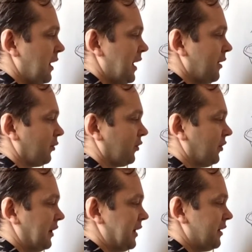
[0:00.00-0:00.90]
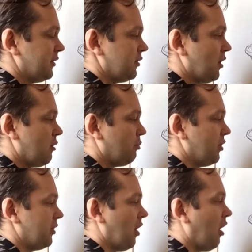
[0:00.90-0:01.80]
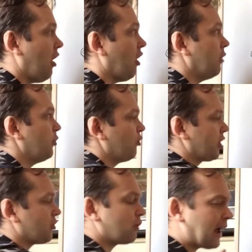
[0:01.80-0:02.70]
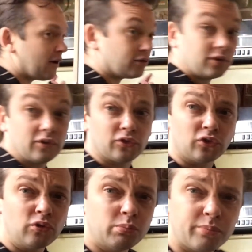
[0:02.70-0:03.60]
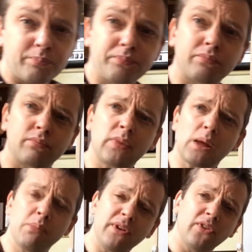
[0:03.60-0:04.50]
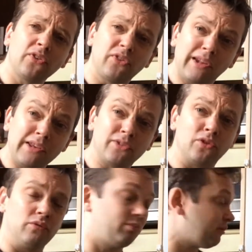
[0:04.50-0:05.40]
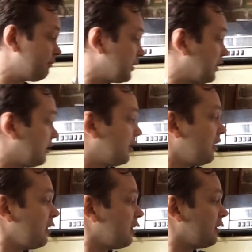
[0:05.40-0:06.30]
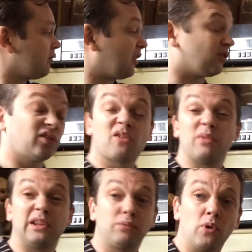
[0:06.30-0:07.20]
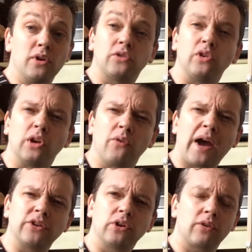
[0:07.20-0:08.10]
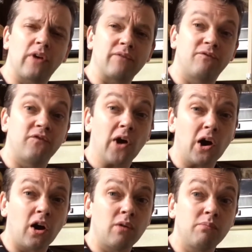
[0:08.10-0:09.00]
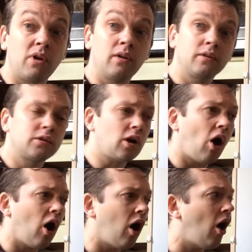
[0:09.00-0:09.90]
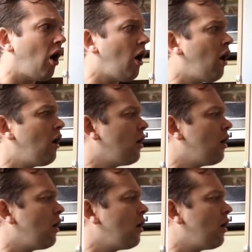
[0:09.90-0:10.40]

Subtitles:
How silly. You can't put an arm or a crown in the soup. But it's a silly soup. There's so many words you could have had. You could have had farm, car.